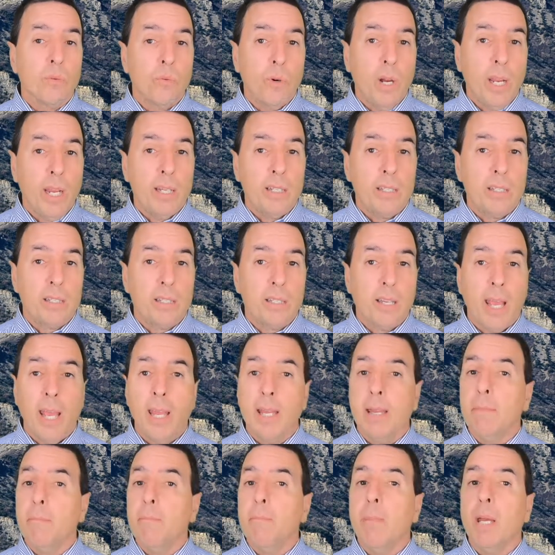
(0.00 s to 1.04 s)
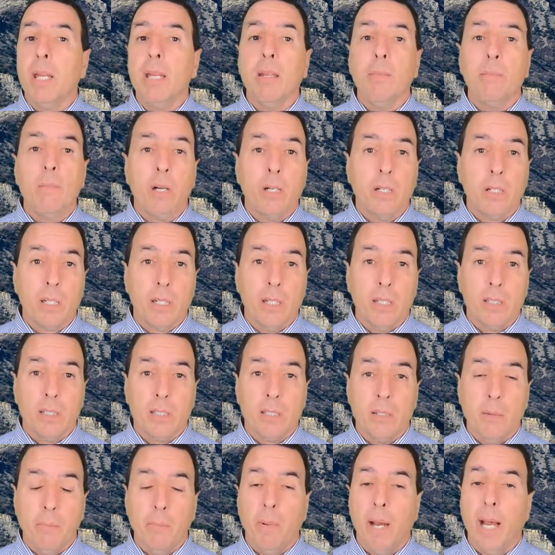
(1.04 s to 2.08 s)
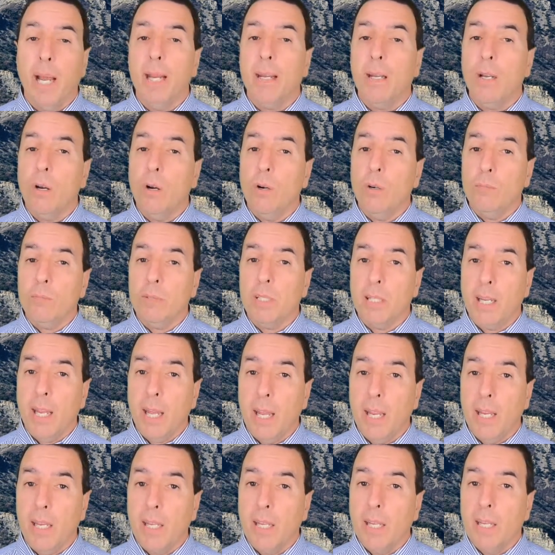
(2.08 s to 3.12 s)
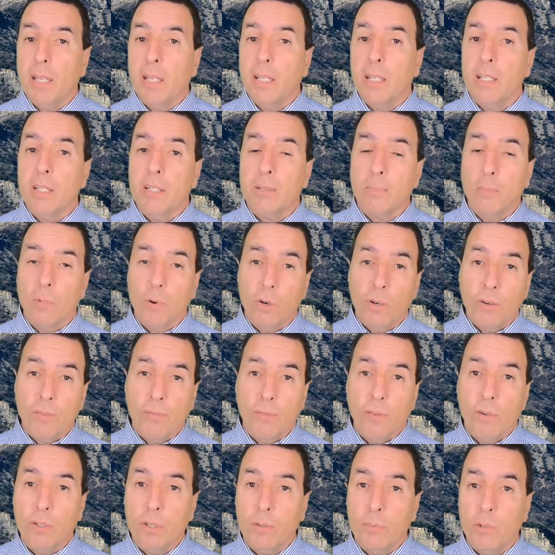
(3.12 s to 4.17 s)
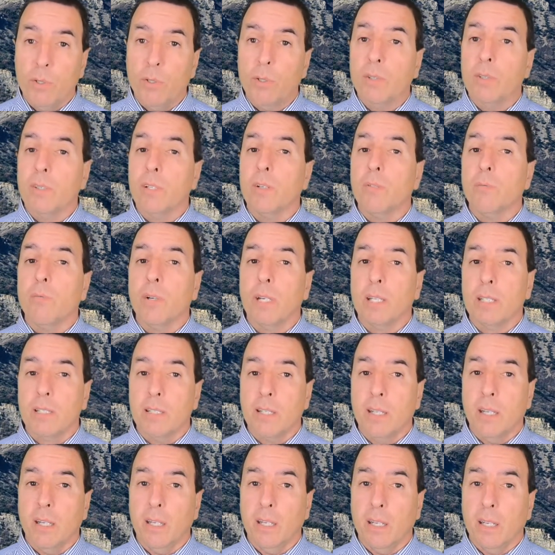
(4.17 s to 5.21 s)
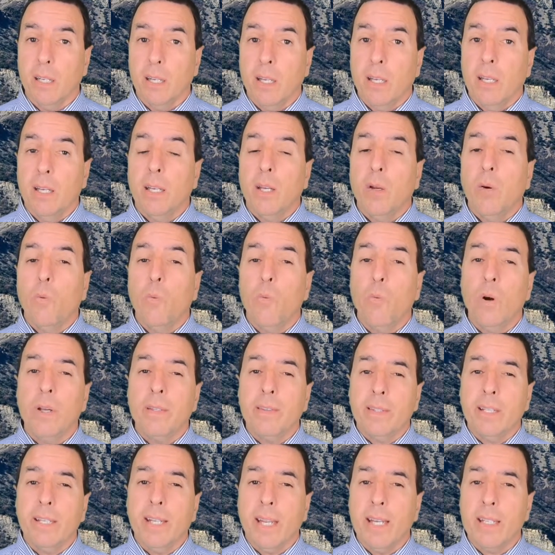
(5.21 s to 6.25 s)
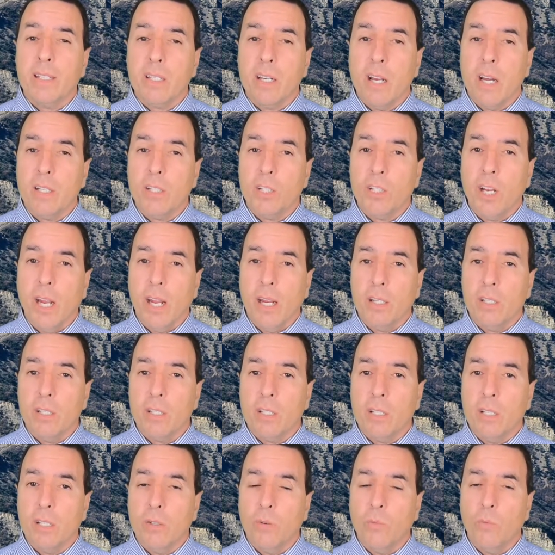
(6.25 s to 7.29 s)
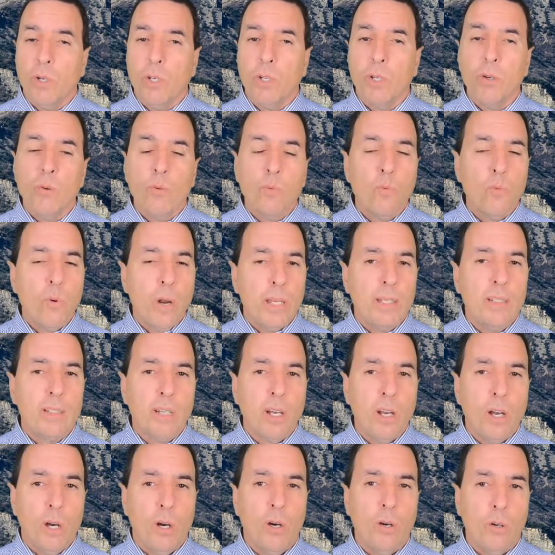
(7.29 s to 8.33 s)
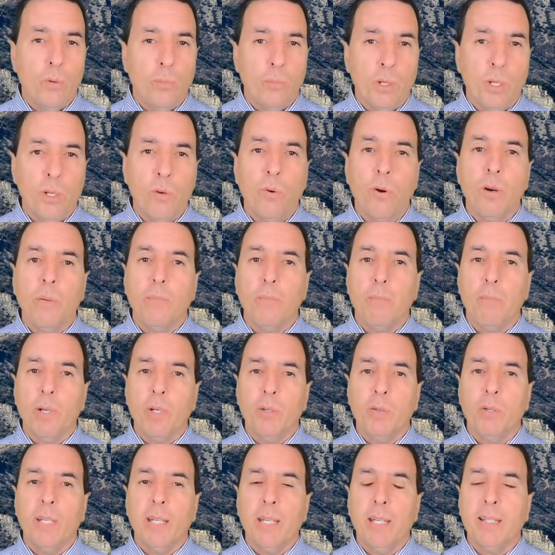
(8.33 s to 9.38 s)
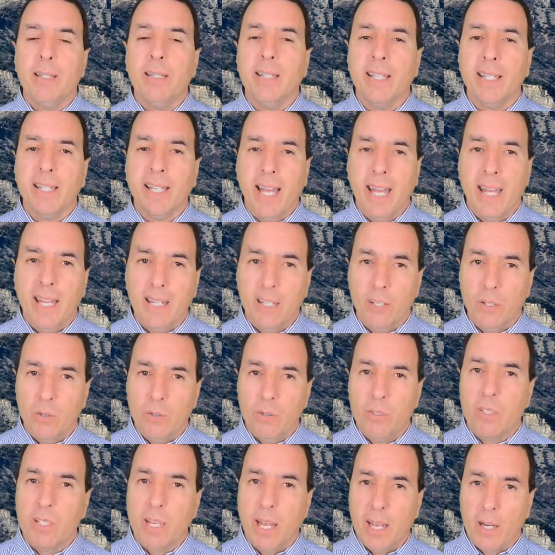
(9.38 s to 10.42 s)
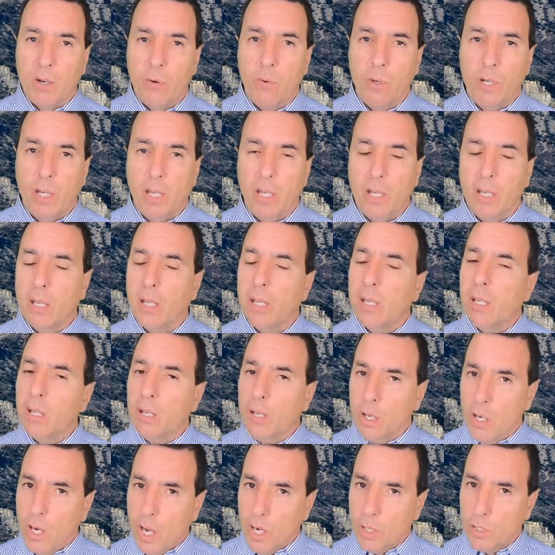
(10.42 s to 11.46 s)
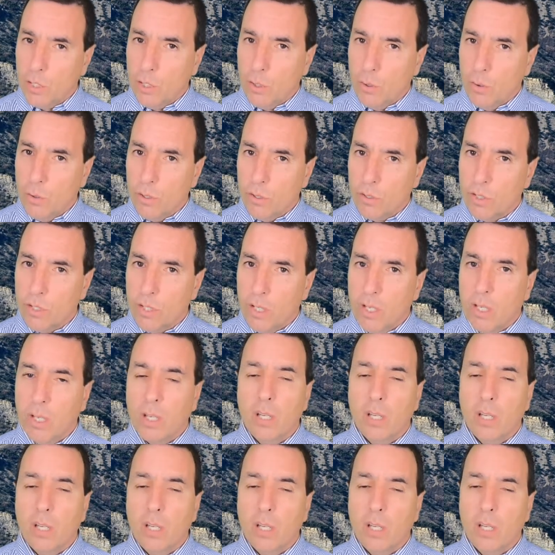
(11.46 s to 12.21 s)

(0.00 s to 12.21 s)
rates. And in many markets, buying a home today is more affordable than renting. One thing has not changed. When you rent a home, you are building the landlord's equity, not yours.